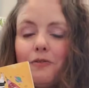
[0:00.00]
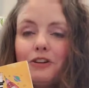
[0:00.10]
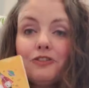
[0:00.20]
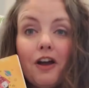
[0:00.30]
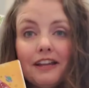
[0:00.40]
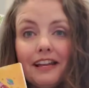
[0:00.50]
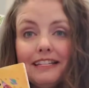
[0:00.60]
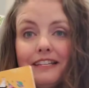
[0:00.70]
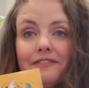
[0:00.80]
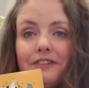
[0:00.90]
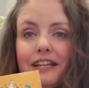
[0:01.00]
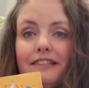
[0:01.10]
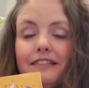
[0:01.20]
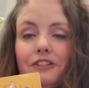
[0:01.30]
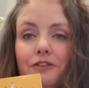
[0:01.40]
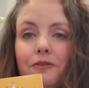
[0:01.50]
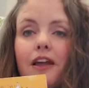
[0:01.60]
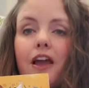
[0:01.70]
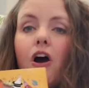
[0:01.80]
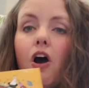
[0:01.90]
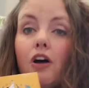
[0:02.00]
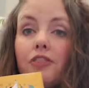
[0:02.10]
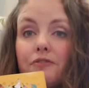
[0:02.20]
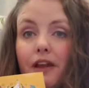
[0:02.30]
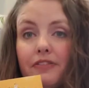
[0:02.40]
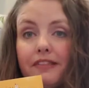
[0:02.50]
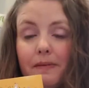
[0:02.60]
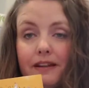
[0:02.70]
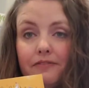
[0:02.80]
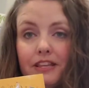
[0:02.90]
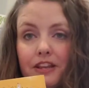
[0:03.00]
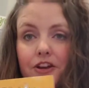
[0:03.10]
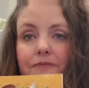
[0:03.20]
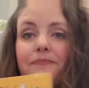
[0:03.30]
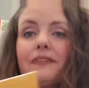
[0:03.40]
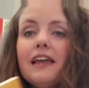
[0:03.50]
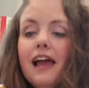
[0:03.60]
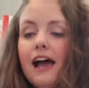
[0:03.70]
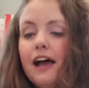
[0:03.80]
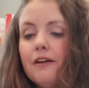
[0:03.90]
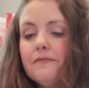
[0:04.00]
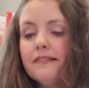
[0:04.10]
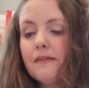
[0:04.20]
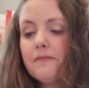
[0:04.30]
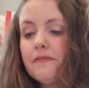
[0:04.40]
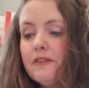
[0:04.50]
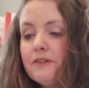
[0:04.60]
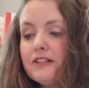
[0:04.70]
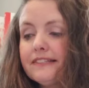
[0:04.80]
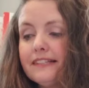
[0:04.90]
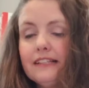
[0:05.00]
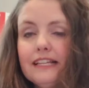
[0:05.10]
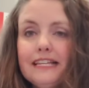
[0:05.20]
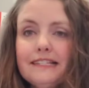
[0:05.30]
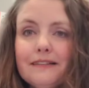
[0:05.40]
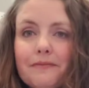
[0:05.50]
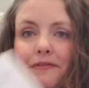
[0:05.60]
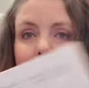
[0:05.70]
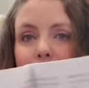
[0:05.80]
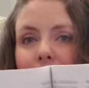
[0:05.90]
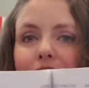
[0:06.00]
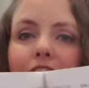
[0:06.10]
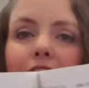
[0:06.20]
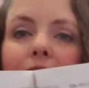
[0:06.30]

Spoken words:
or drawing ideas for kids to do all throughout the span of a year. Some of them are silly, some of them are